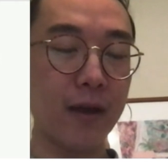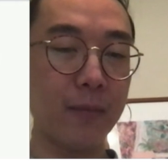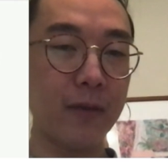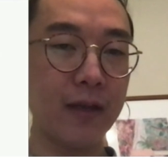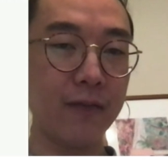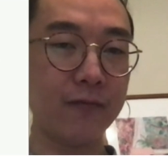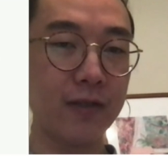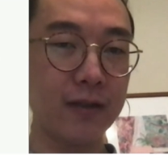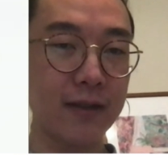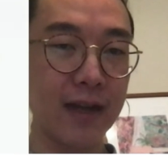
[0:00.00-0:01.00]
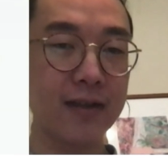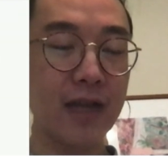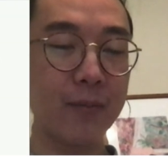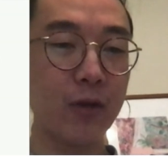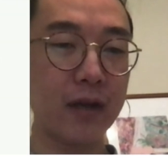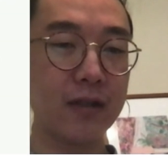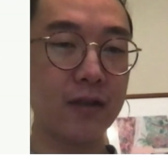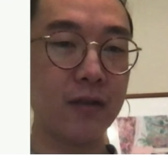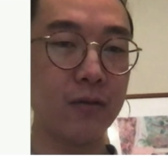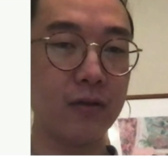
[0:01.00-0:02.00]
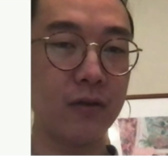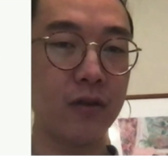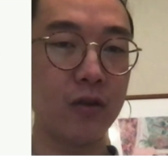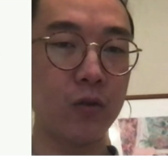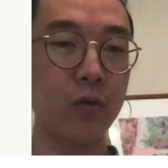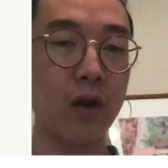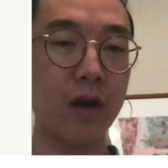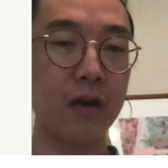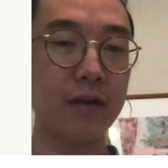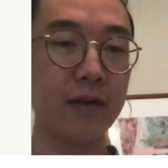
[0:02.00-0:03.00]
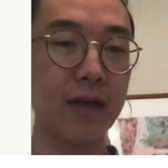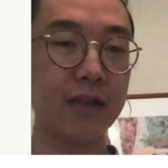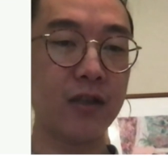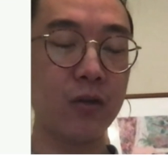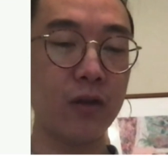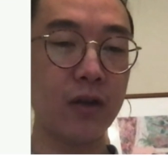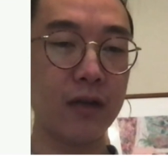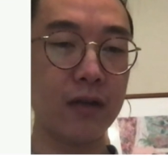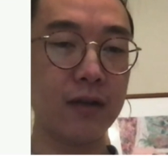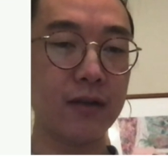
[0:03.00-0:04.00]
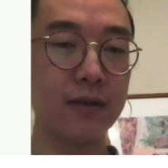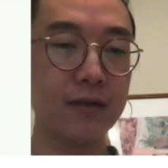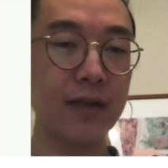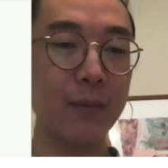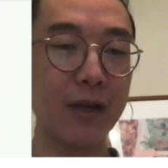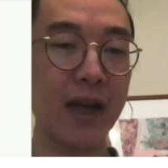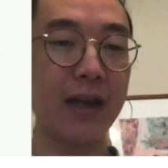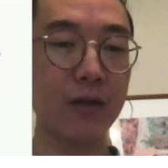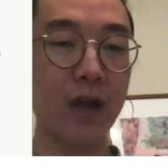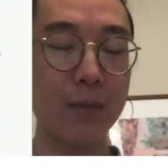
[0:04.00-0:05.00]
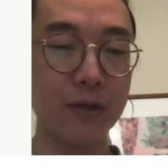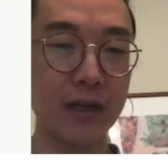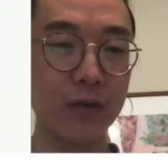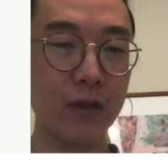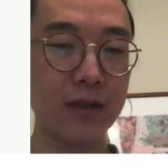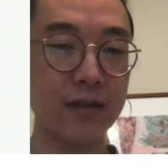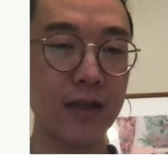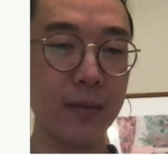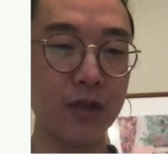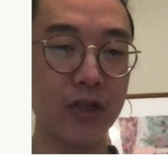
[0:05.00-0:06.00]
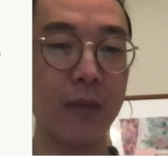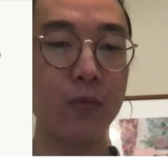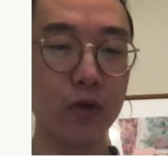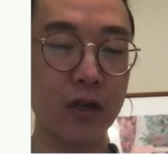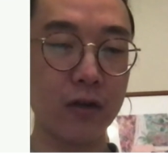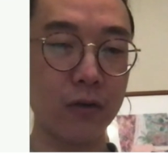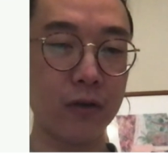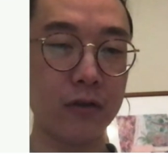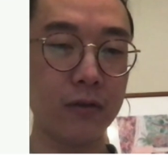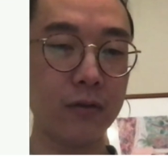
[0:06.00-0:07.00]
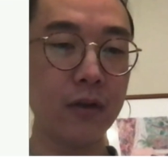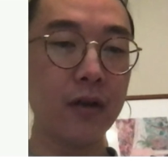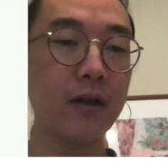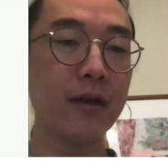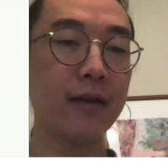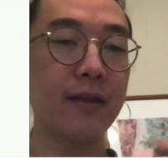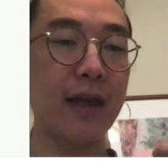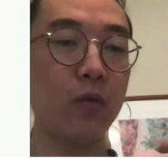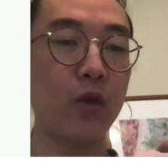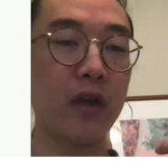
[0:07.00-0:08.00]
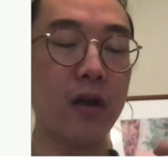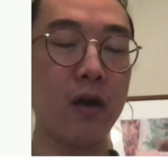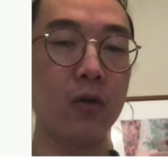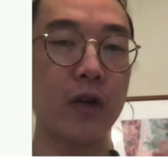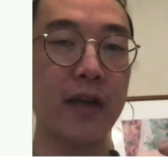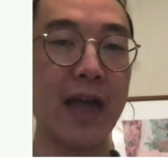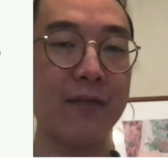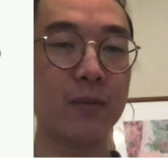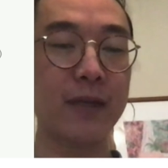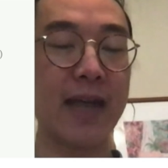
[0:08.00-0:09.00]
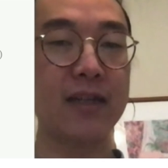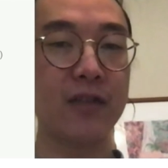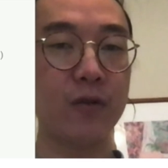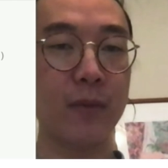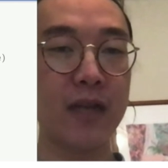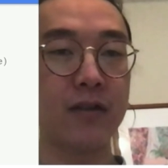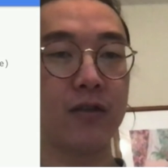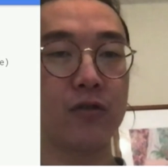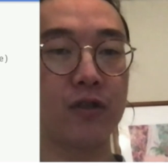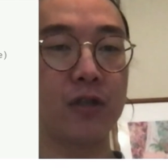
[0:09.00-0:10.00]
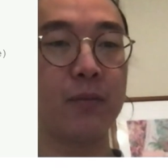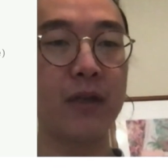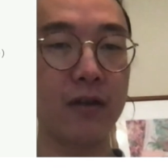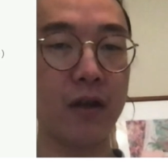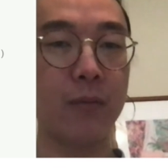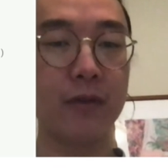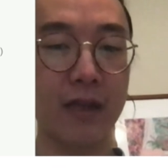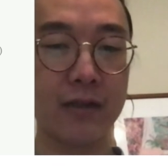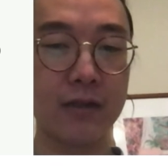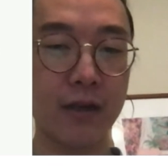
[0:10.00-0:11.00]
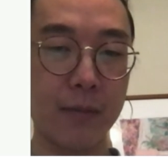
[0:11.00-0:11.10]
if the next time you execute, you are executing on the same kind of object with the same shape, which I'll go into, then we already have some cached information to speed it up next time.